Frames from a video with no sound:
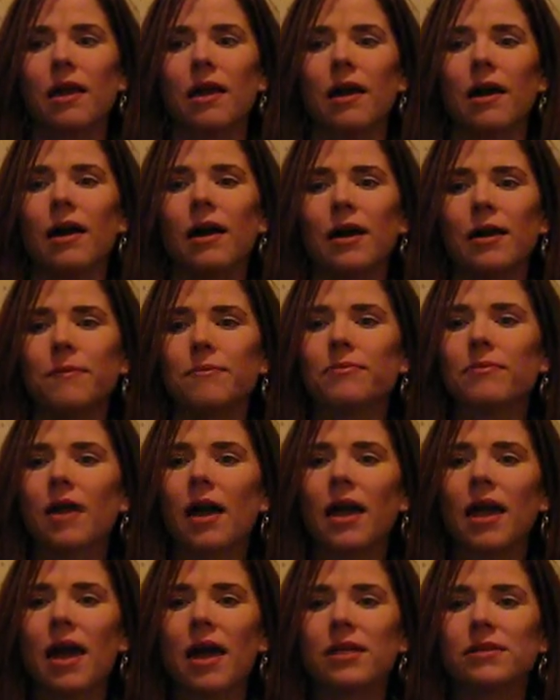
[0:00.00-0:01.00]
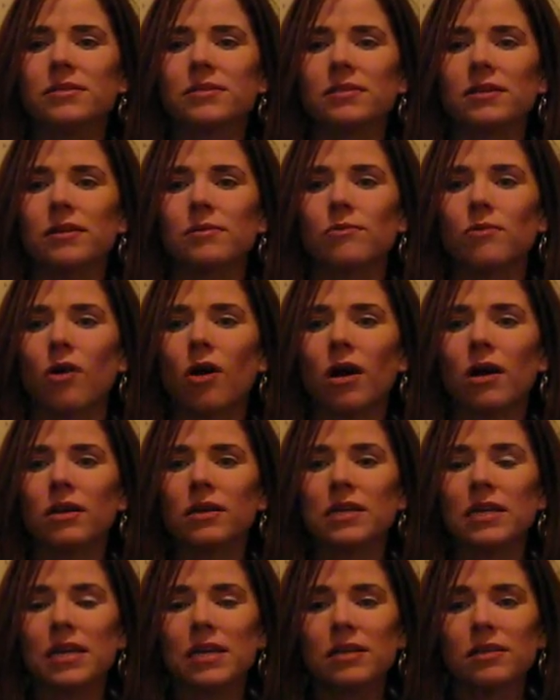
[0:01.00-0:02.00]
I add some
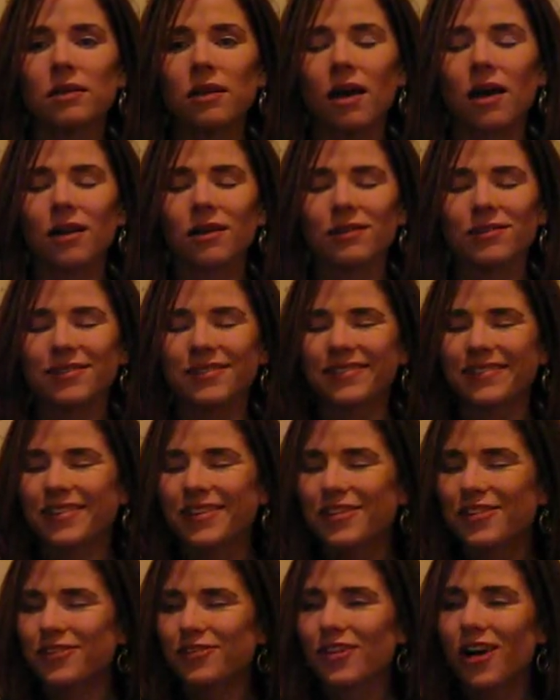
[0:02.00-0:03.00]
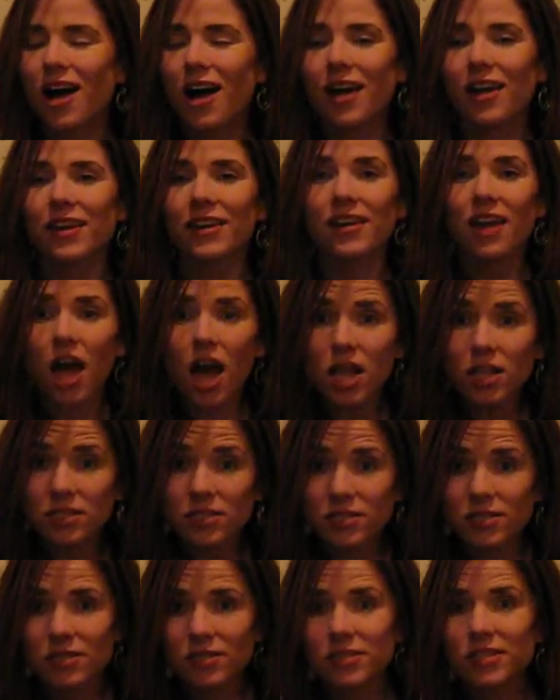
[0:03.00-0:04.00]
raw nuts.
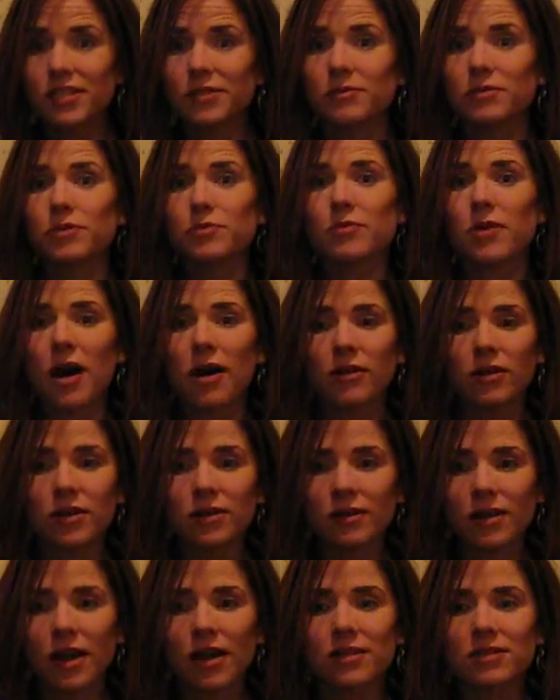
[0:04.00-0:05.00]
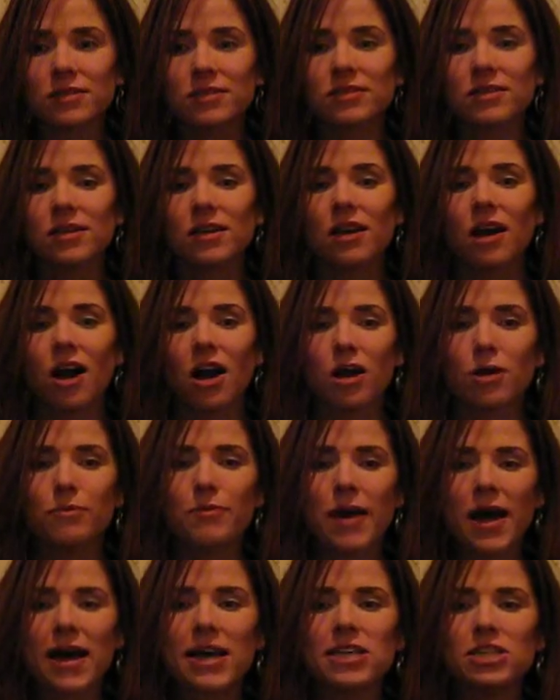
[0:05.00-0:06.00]
Some sprouted nuts are
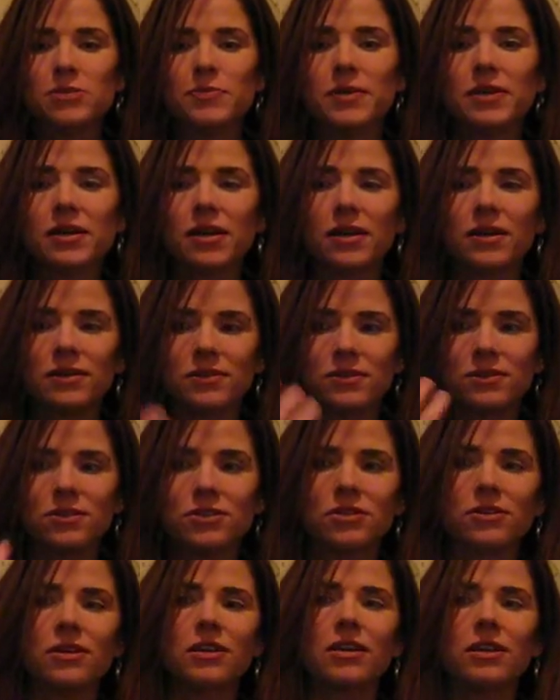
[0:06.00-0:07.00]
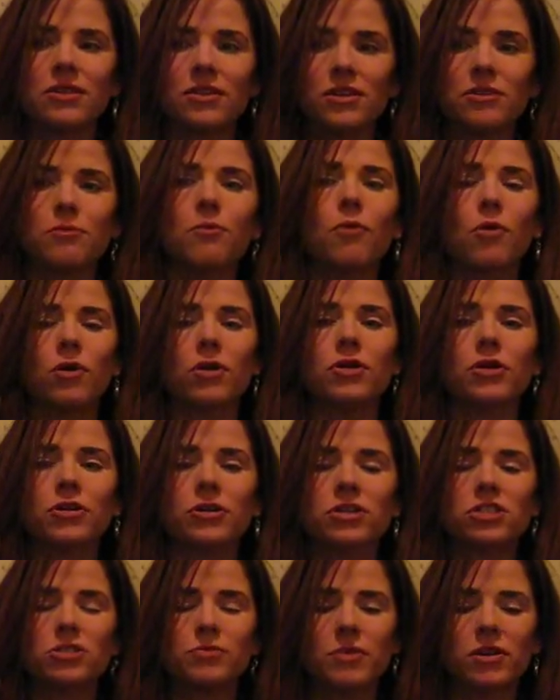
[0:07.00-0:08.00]
best because you're getting the more
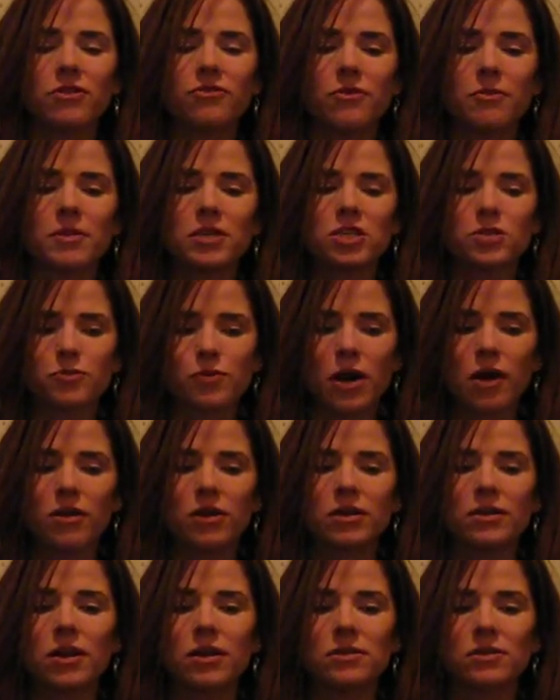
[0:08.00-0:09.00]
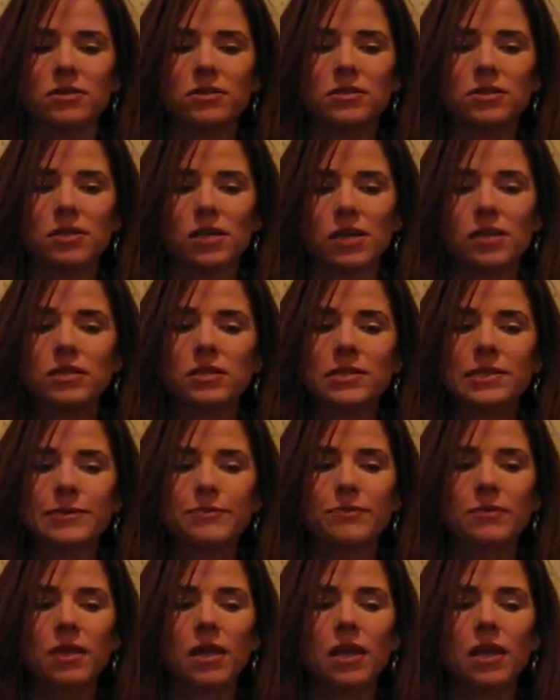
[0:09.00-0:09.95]
nourishment from the sprouted nuts and seeds.